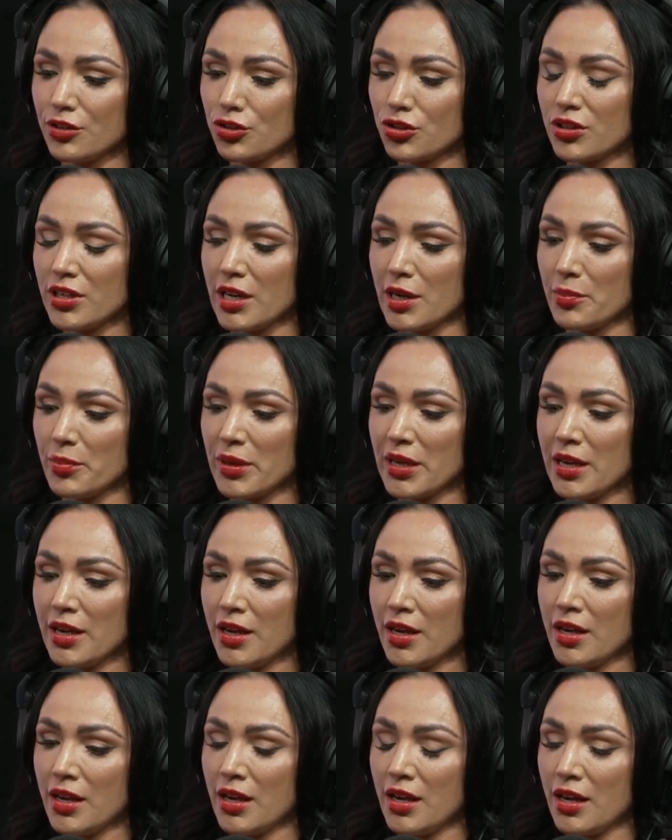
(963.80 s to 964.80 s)
trip,
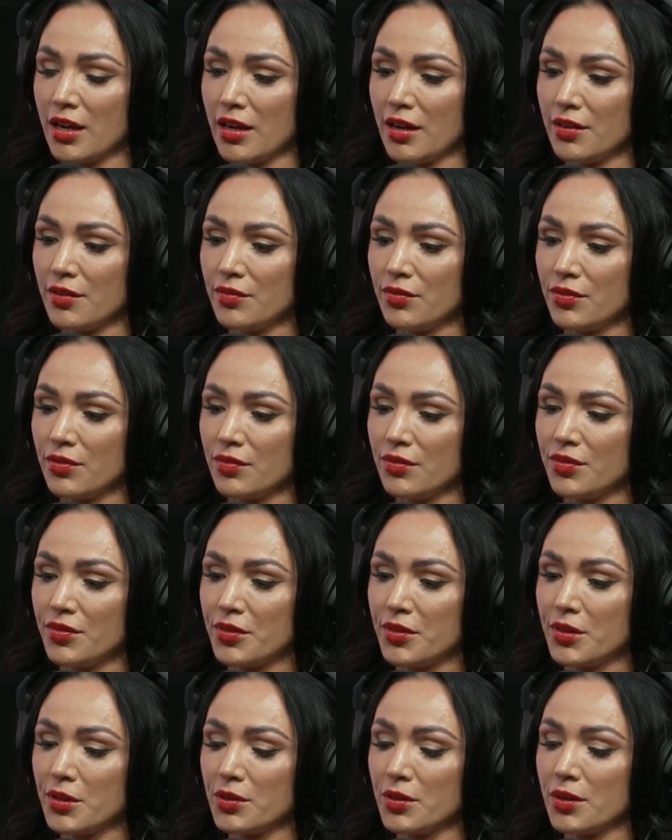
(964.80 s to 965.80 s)

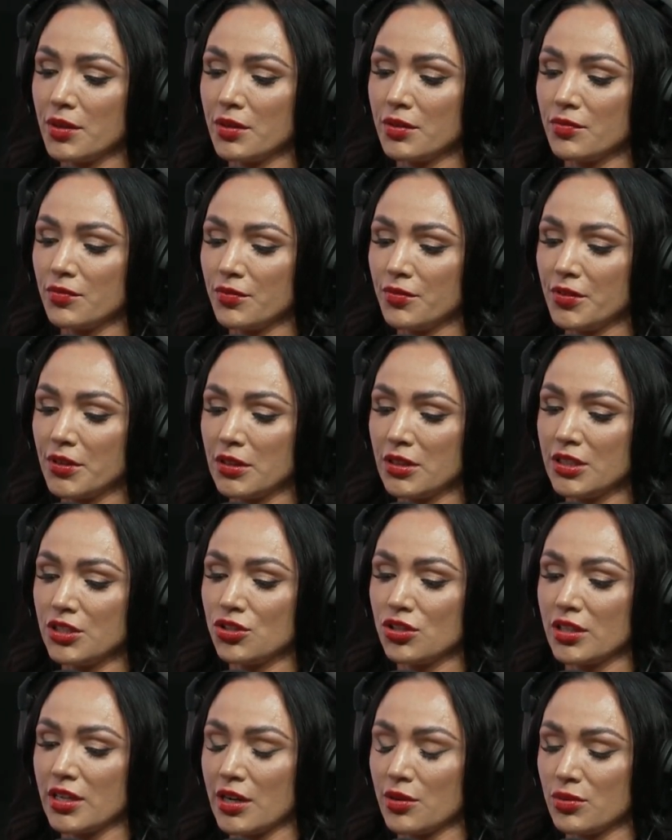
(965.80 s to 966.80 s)
the village
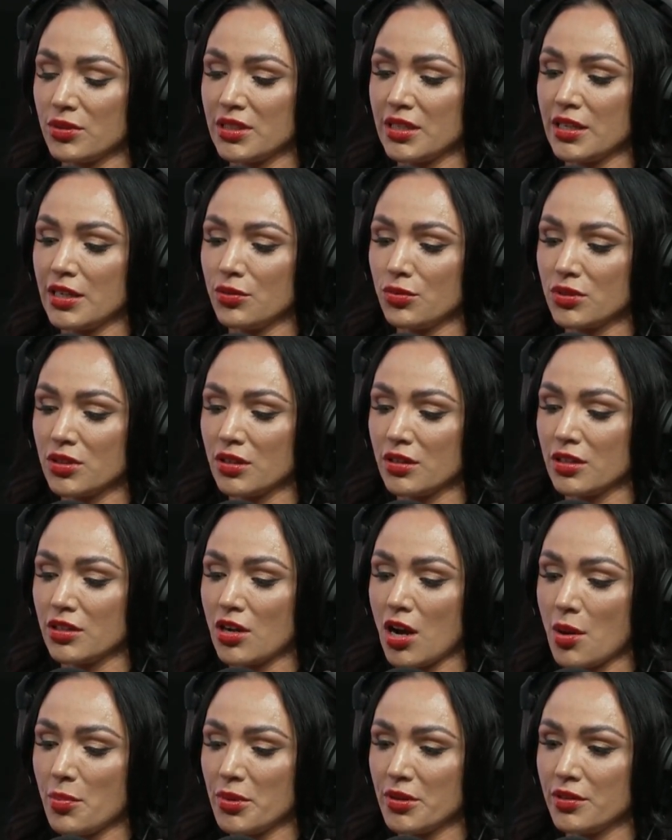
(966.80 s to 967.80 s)
that I was in, it was on the
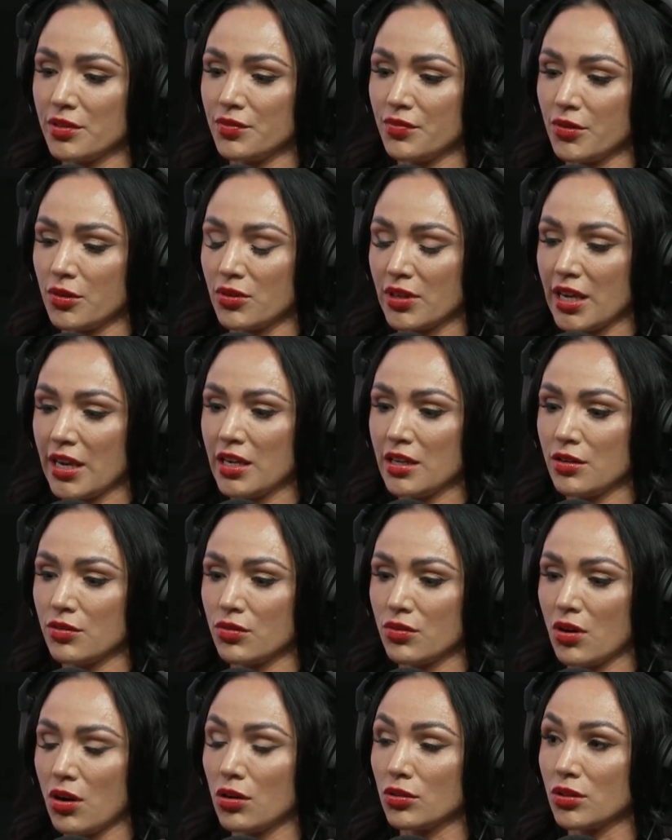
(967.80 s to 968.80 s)
top of this volcano
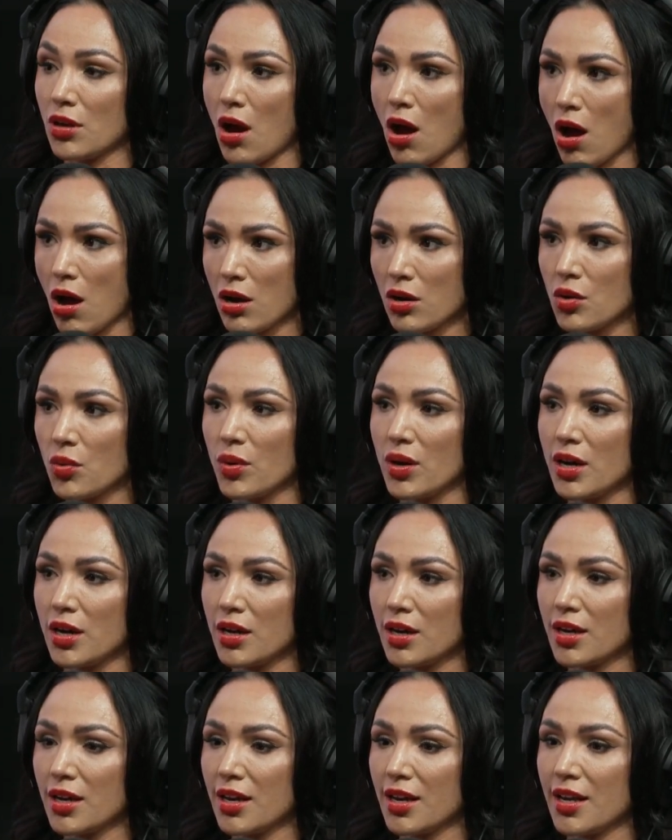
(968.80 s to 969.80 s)
called Agua.
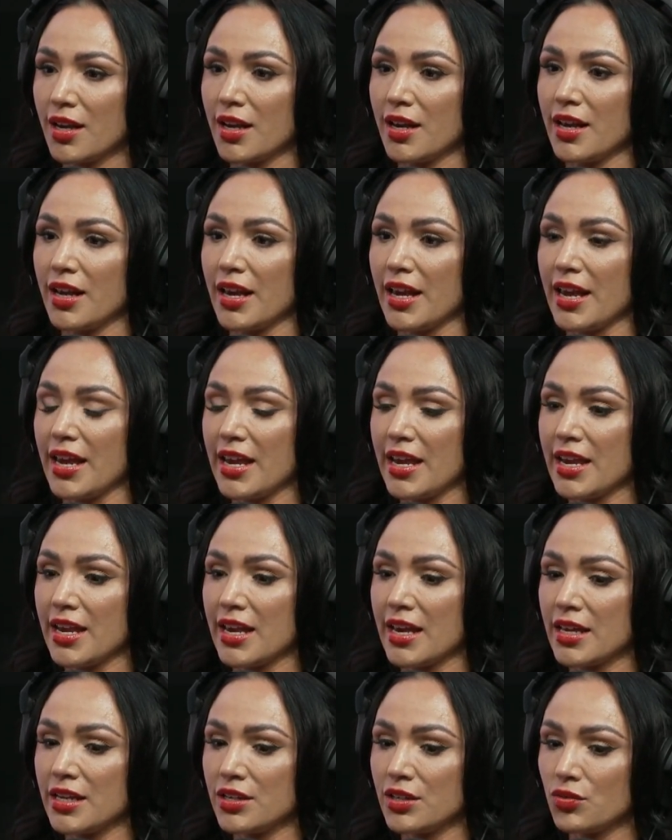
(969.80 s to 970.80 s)

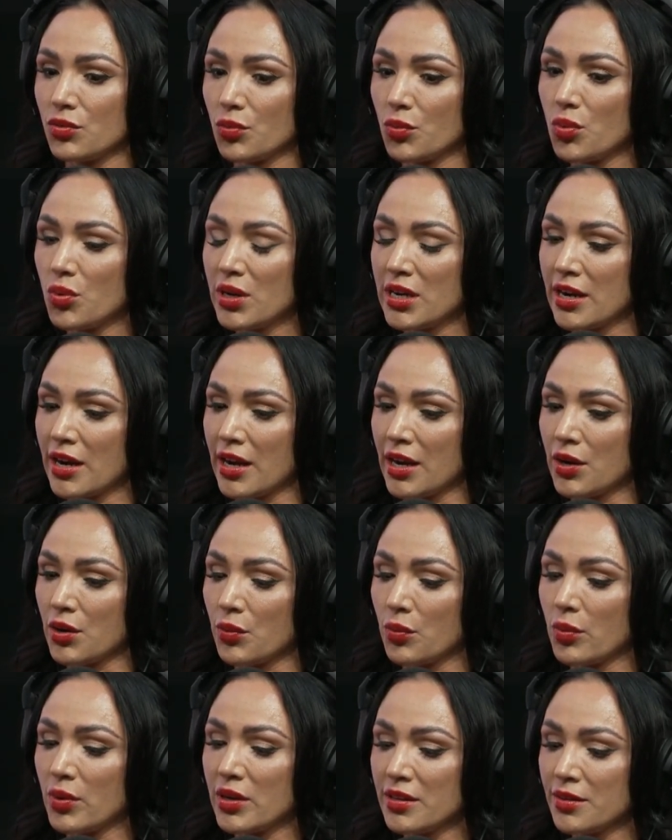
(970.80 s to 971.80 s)
And when I
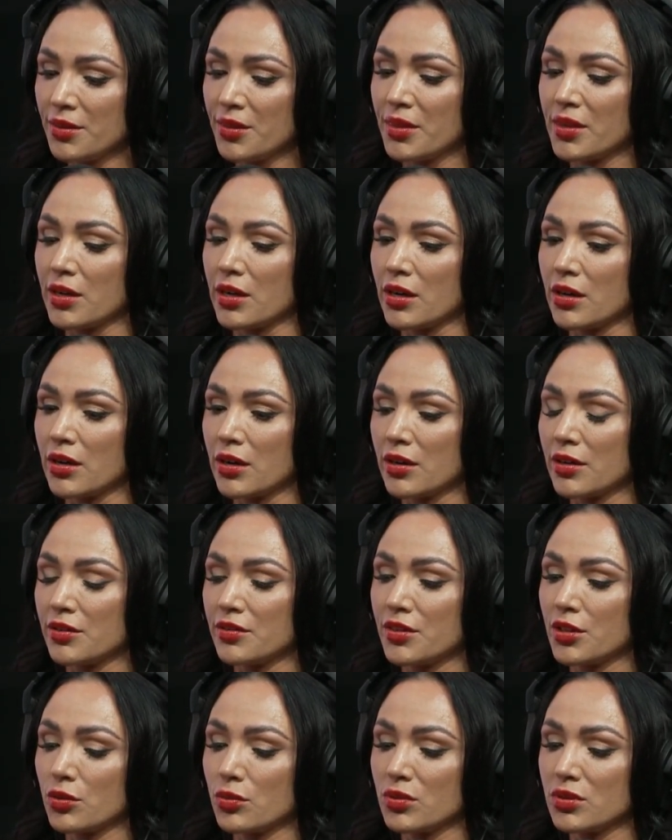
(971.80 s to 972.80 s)
went there,
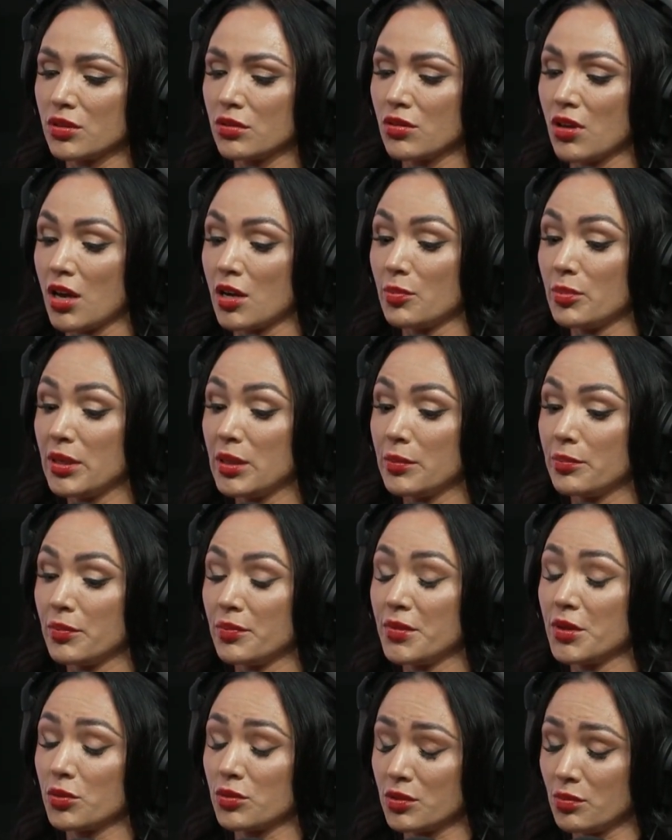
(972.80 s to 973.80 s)
there was a lot of people,
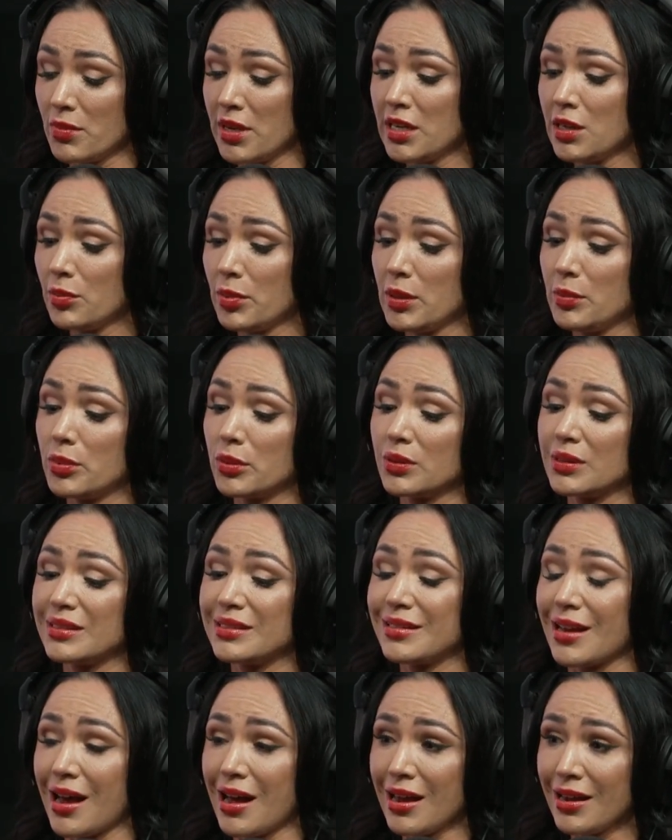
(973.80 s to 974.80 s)
there was many people
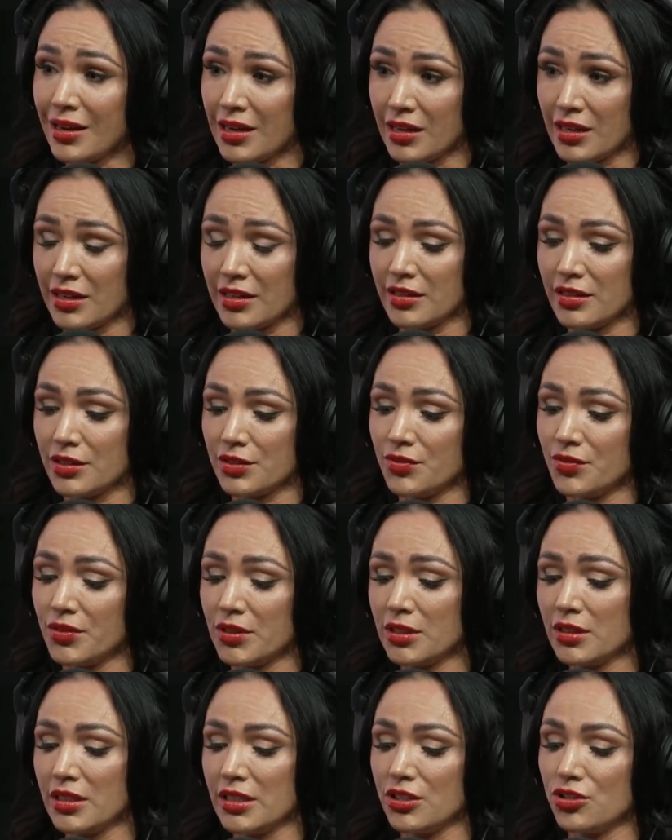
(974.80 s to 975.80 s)
dying in this
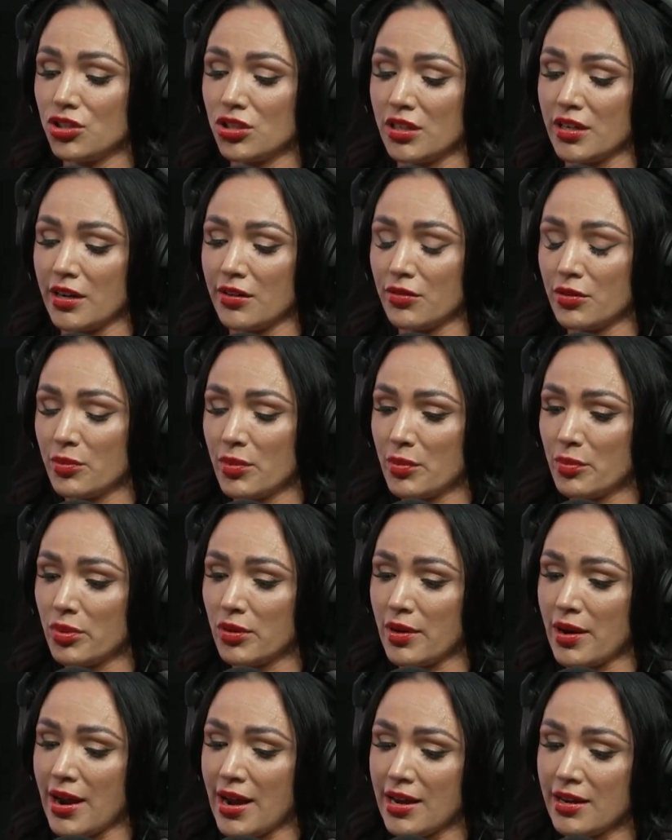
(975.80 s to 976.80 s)
village. And I
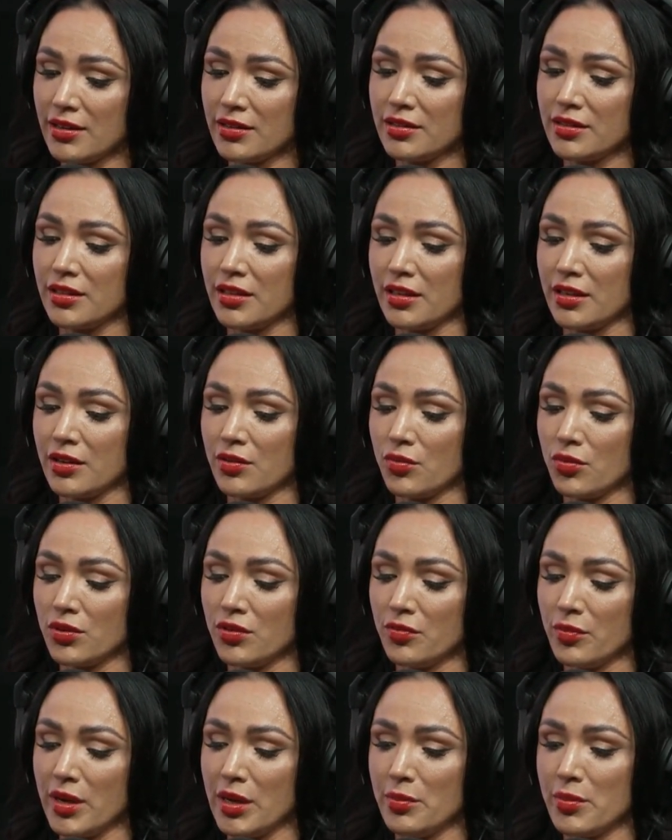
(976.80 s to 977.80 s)
remember asking one
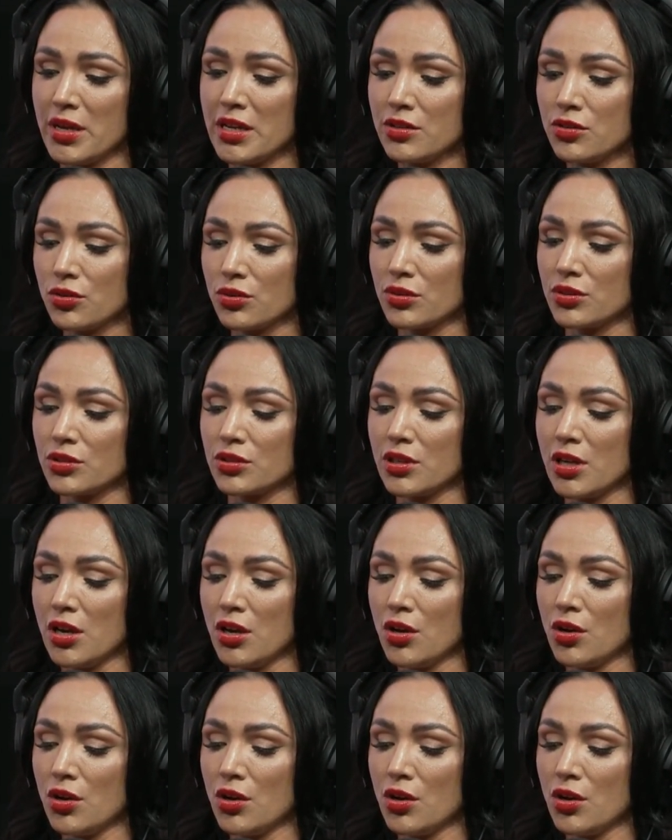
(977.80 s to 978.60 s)
of my mentors,